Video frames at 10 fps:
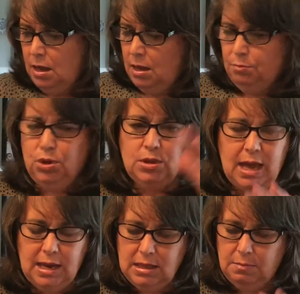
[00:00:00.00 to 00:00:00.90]
Put
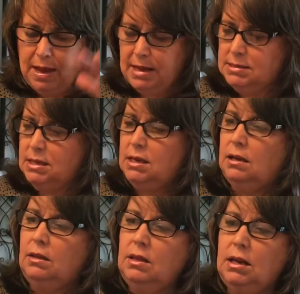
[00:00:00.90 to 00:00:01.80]
that in the basket,
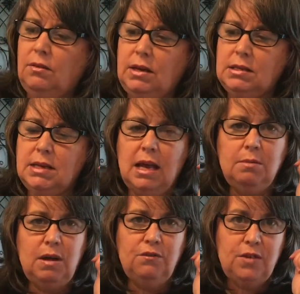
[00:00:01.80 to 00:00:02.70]
and then I can take
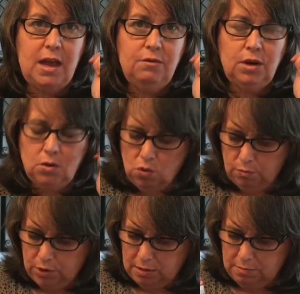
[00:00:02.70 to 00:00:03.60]
my favorite
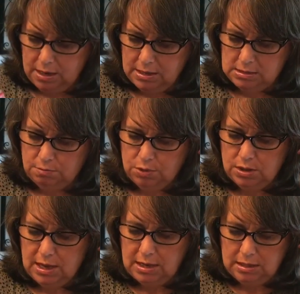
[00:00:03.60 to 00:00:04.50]
cornbread mix, put
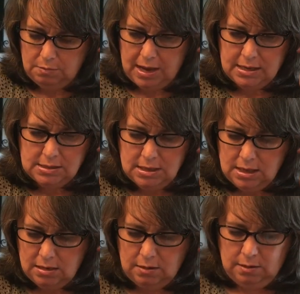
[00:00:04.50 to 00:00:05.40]
that in the basket,
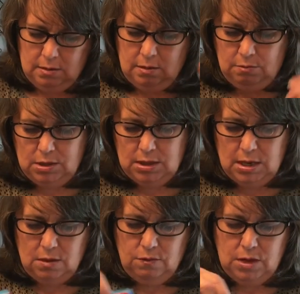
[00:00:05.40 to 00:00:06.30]
put
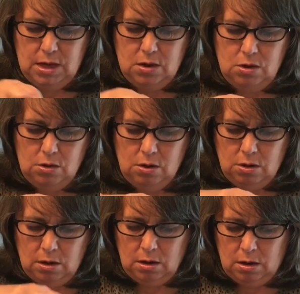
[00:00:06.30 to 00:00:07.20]
that over here,
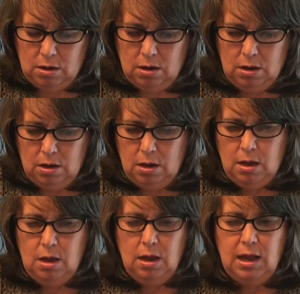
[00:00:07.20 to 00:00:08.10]

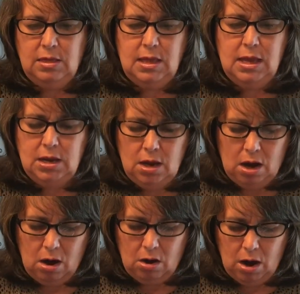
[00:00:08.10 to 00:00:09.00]
and then
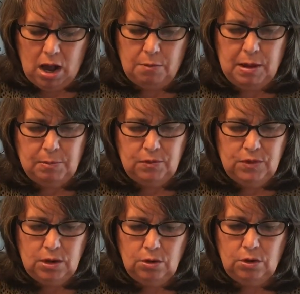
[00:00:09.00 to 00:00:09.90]
our hot pepper
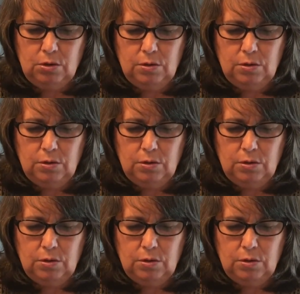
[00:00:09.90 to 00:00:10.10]
vinegar.